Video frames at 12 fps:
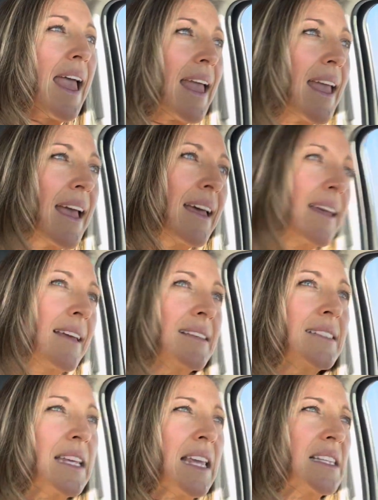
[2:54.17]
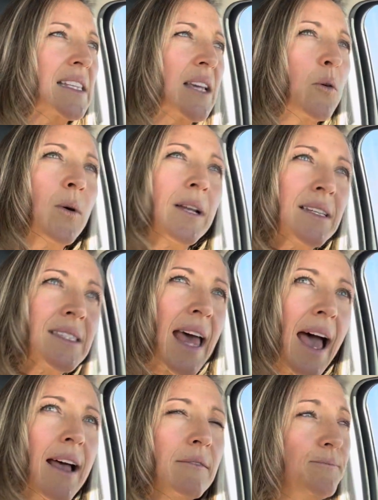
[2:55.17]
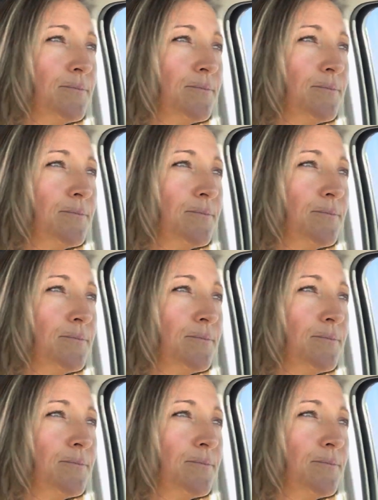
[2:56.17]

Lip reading: And he's like, what is that?